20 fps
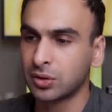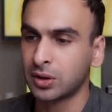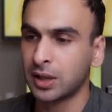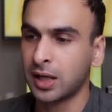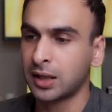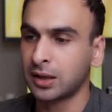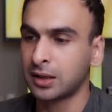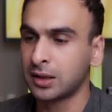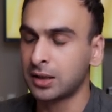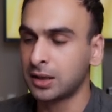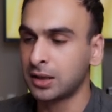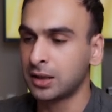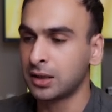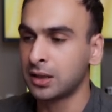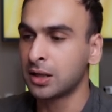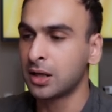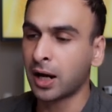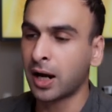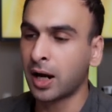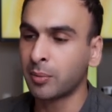that
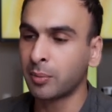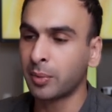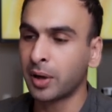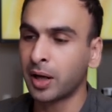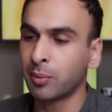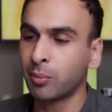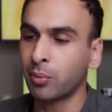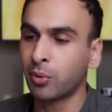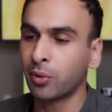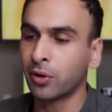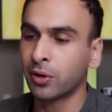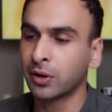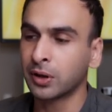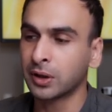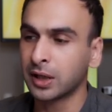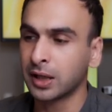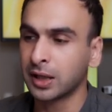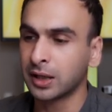the Kanban board